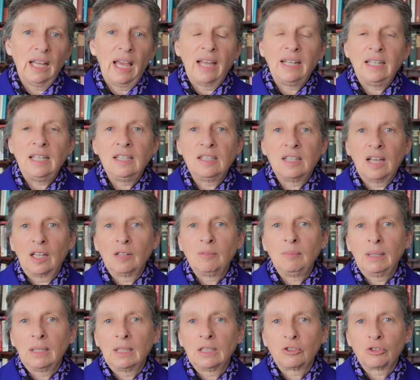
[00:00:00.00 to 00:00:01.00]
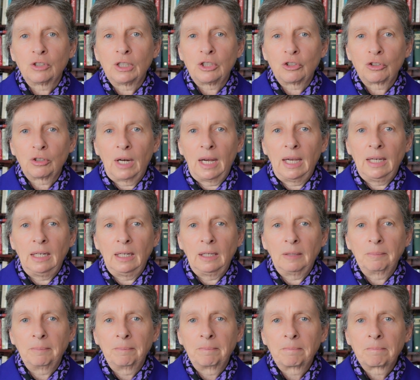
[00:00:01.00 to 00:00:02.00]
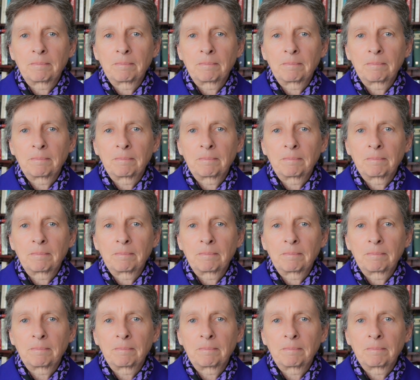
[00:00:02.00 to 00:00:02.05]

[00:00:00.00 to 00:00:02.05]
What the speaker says: and he'd done military training.